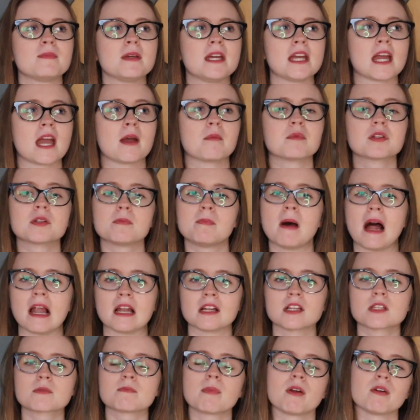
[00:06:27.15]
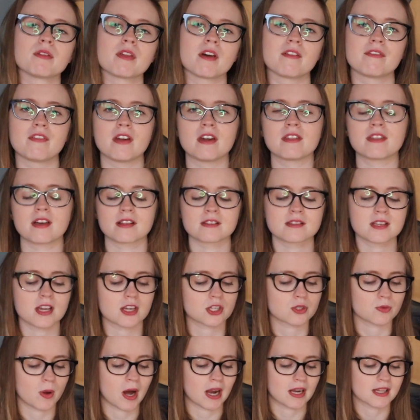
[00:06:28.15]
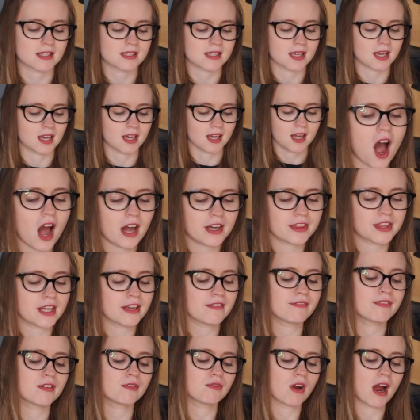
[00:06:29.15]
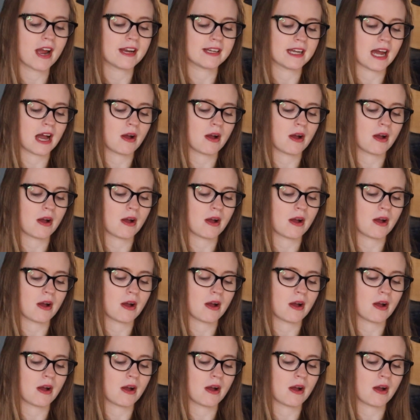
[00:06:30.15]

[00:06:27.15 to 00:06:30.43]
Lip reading: being able to balance both her faith and sexuality. I think for right